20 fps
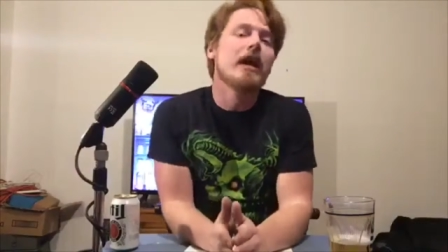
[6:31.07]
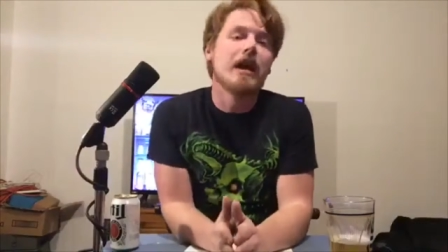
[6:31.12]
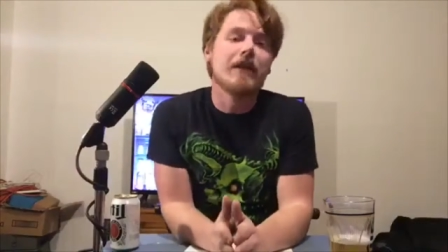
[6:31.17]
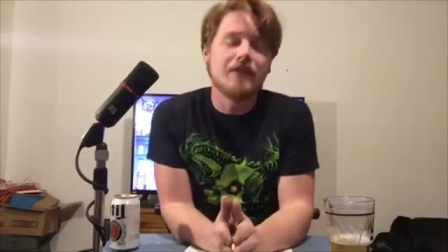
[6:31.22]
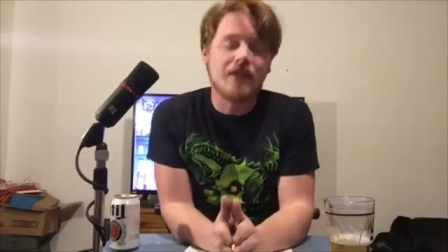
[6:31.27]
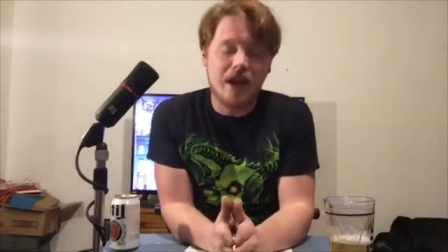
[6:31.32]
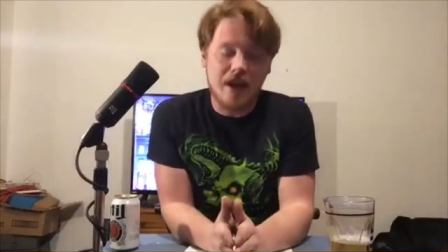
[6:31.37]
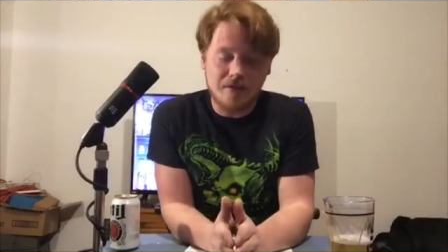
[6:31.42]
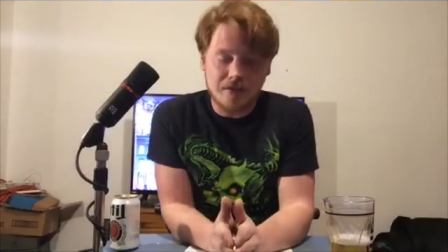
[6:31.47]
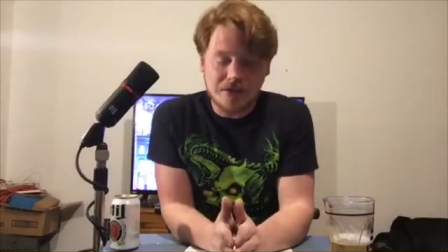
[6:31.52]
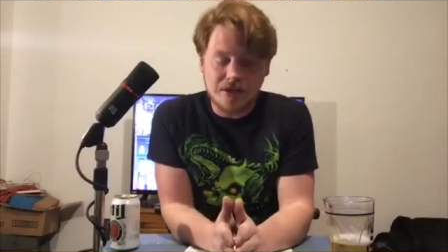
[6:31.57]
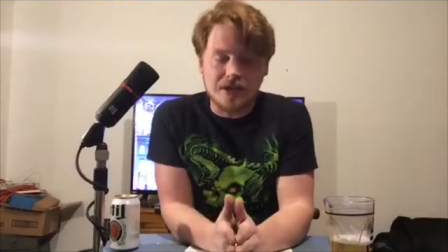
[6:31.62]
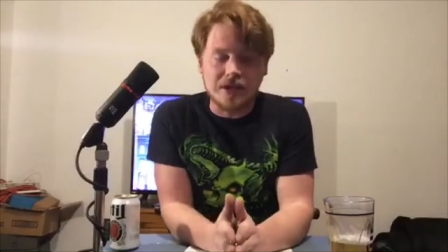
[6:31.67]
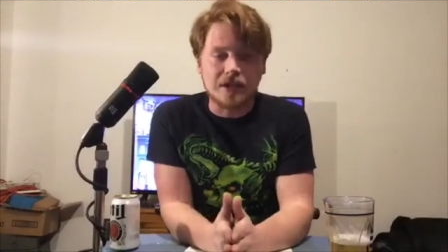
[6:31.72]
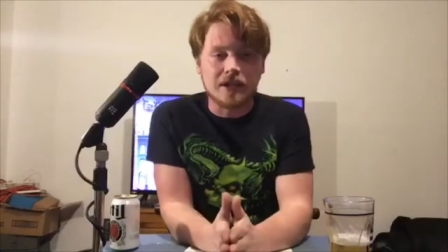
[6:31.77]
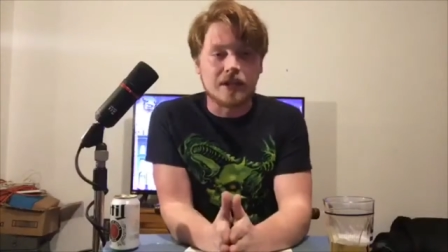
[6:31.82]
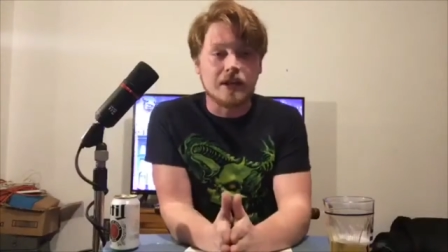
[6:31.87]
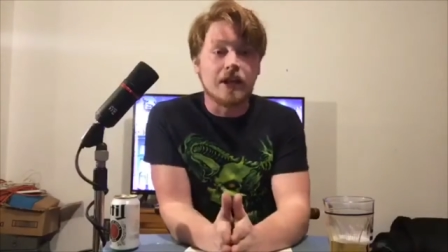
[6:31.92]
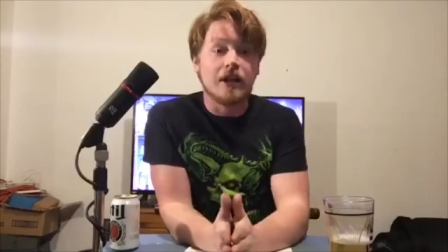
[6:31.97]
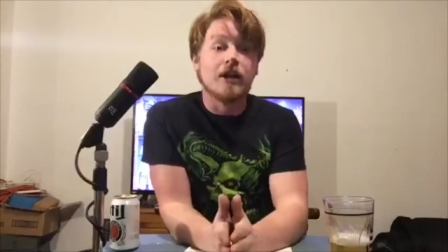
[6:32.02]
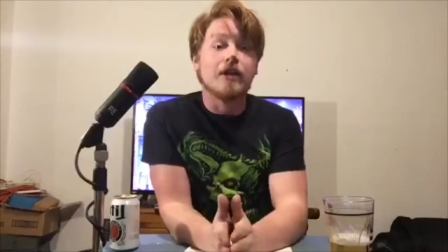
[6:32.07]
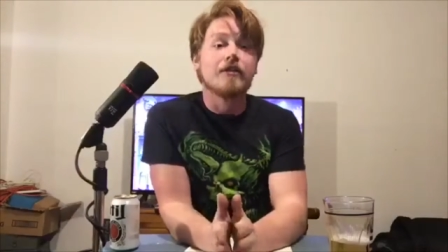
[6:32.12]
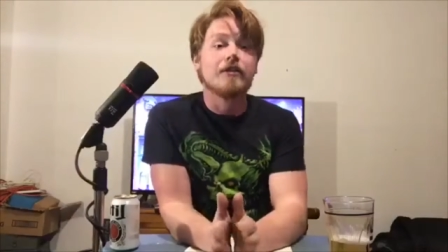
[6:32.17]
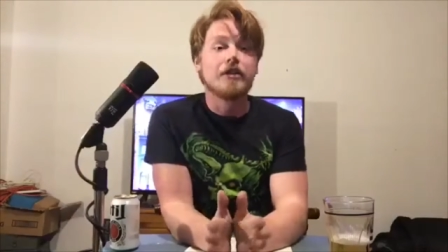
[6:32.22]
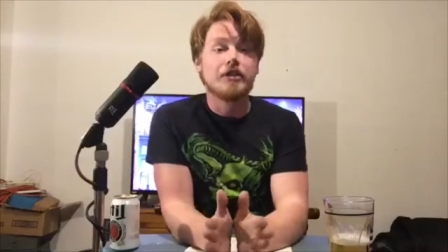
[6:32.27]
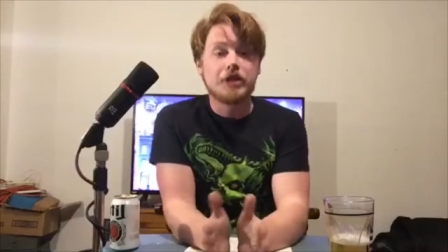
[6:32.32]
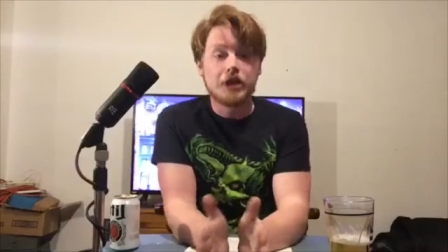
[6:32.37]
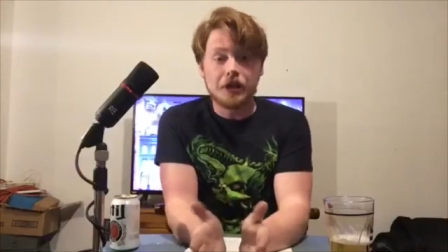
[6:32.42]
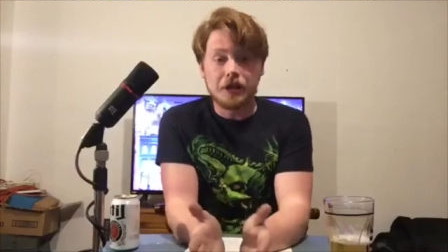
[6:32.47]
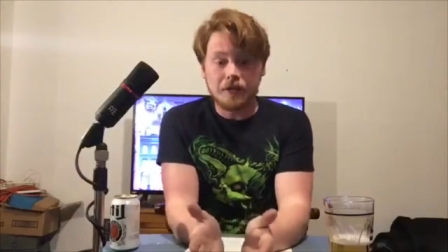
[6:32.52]
if you haven't seen it, The
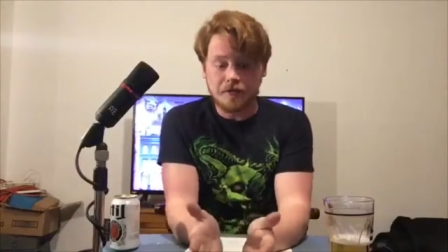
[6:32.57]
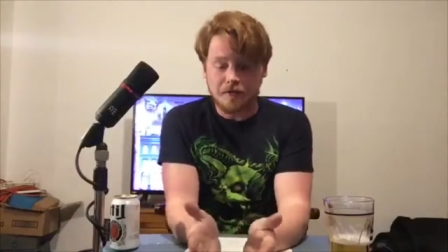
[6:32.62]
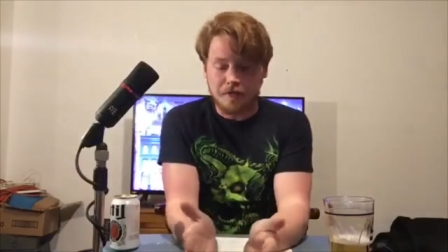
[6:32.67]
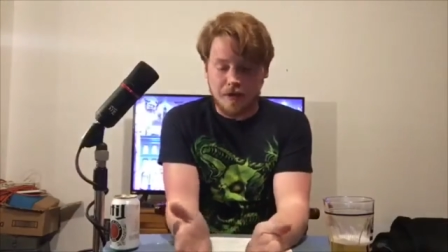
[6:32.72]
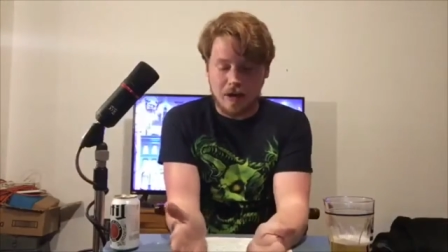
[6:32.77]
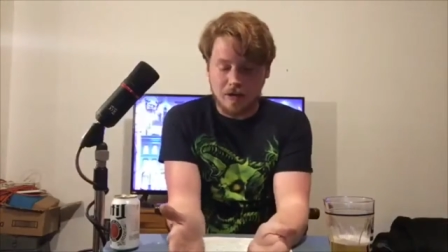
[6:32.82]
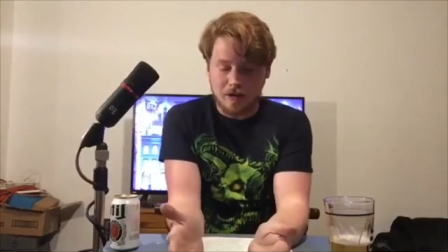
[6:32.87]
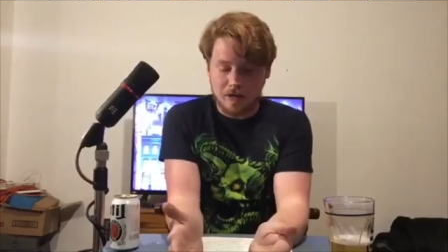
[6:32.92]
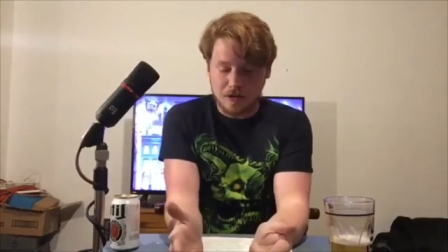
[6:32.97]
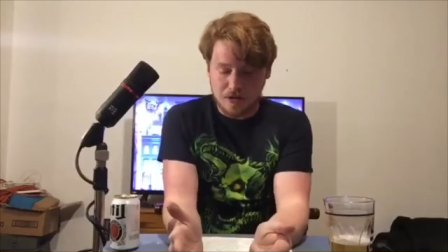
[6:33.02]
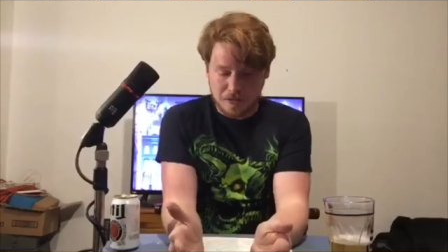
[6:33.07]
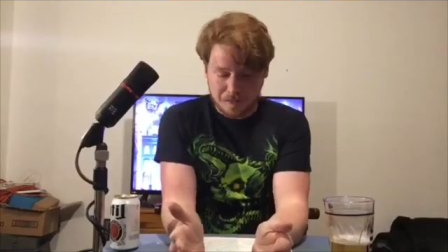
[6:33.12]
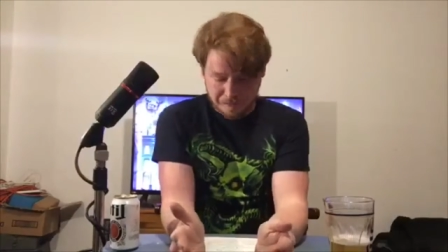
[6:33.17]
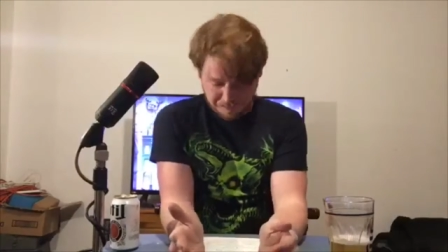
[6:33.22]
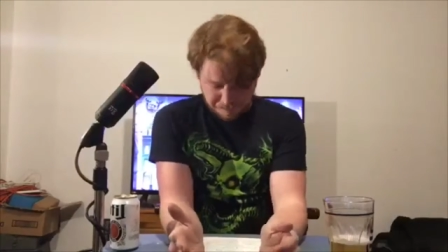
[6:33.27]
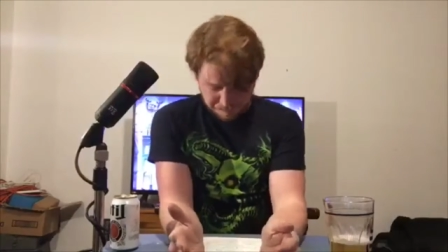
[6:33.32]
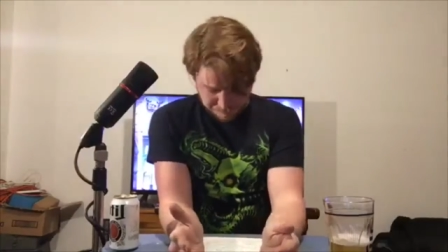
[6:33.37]
Dirt follows